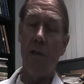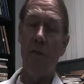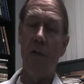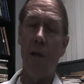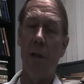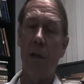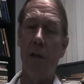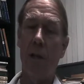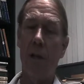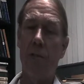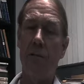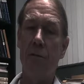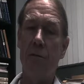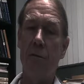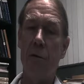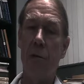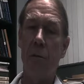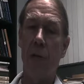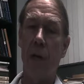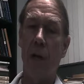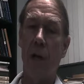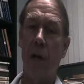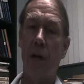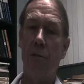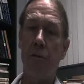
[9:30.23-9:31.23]
got a life too,
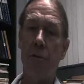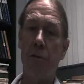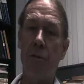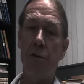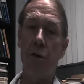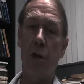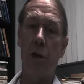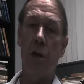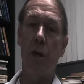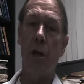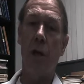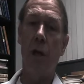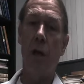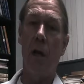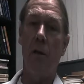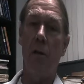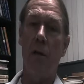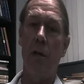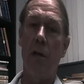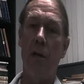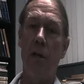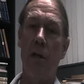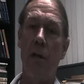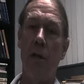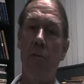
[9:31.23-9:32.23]
and I often shut it down in
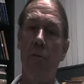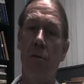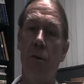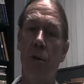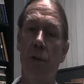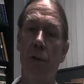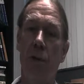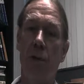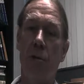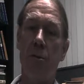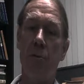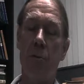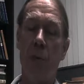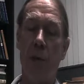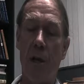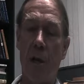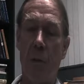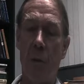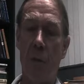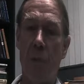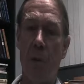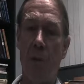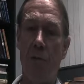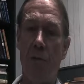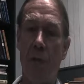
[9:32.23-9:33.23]
the evening and spend time
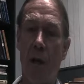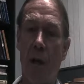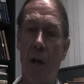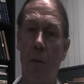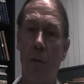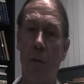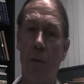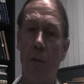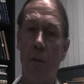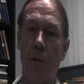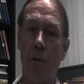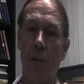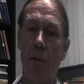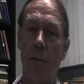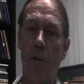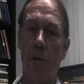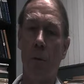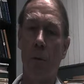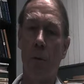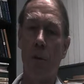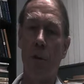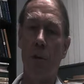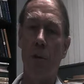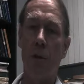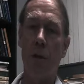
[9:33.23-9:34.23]
with my family or
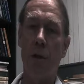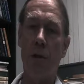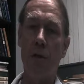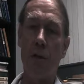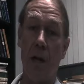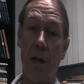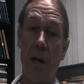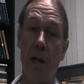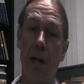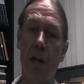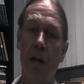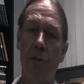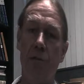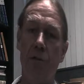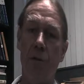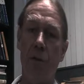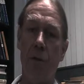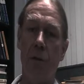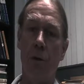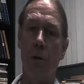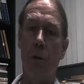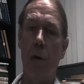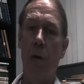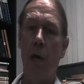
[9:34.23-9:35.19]
do things that I have to do.